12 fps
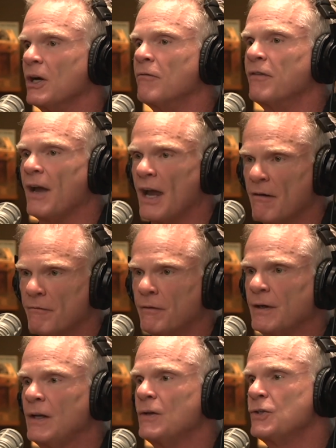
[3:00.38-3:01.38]
of
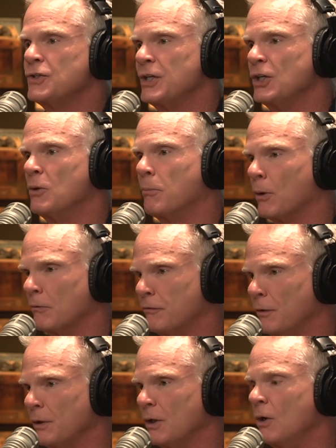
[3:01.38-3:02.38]
every single
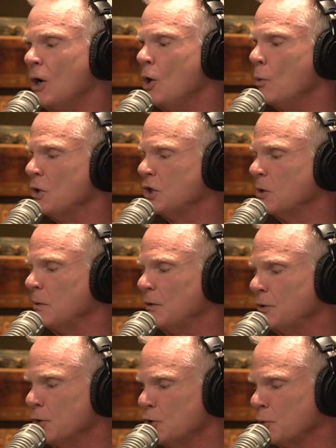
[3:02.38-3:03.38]
portfolio, which can
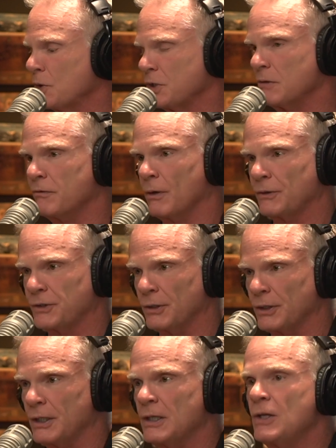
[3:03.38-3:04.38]
reduce risk and
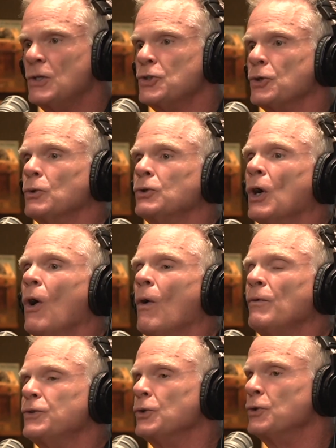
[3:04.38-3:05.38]
volatility. So
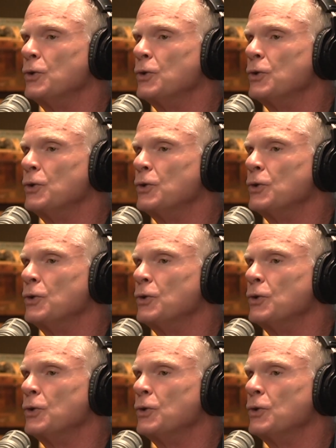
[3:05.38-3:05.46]
go to